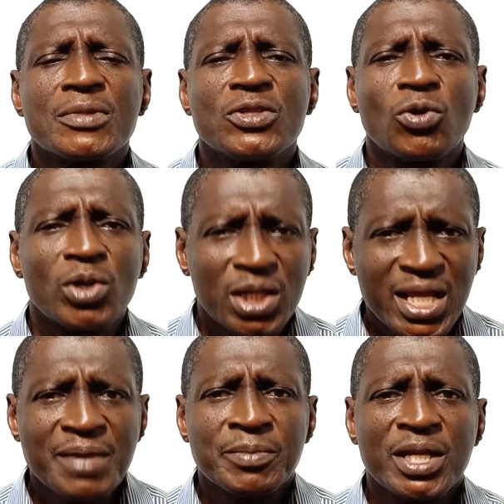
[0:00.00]
Your
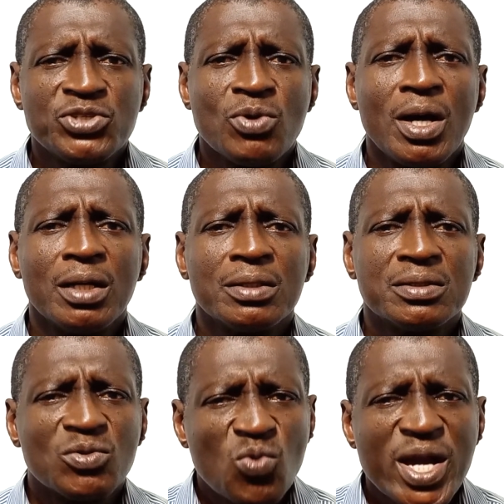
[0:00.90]
claim that you are
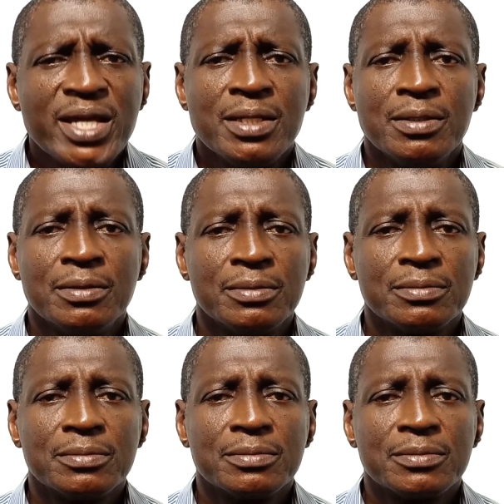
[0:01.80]
the way,
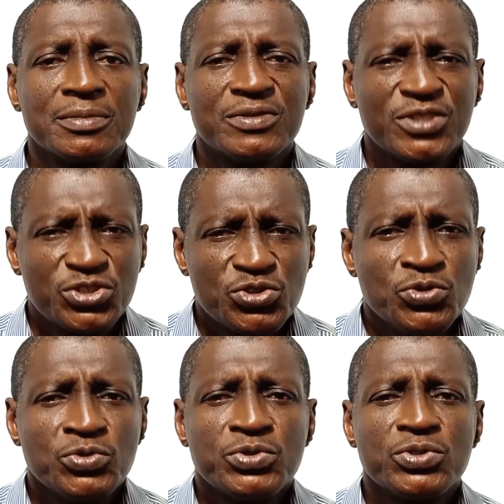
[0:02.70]
the
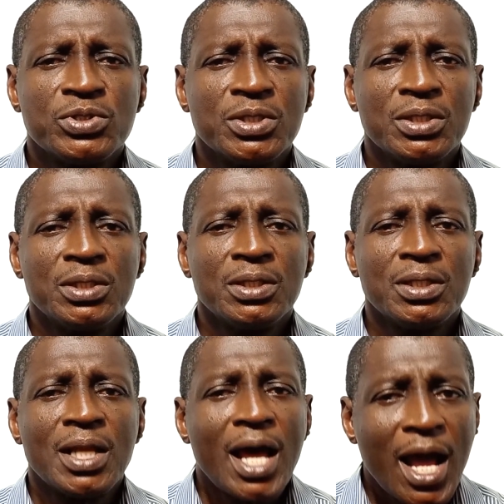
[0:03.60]
truth,
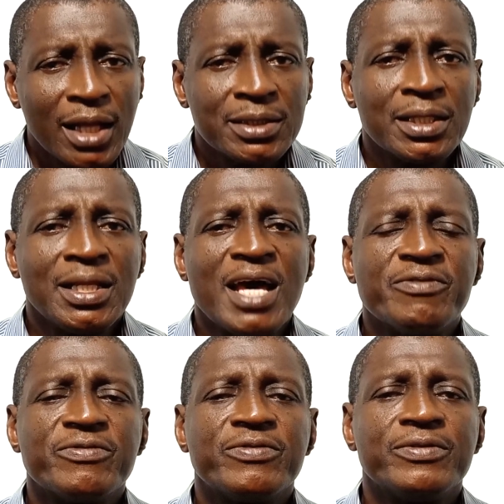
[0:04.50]
and the
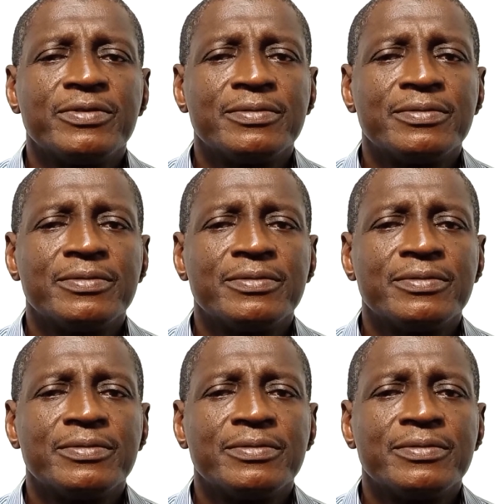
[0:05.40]
life.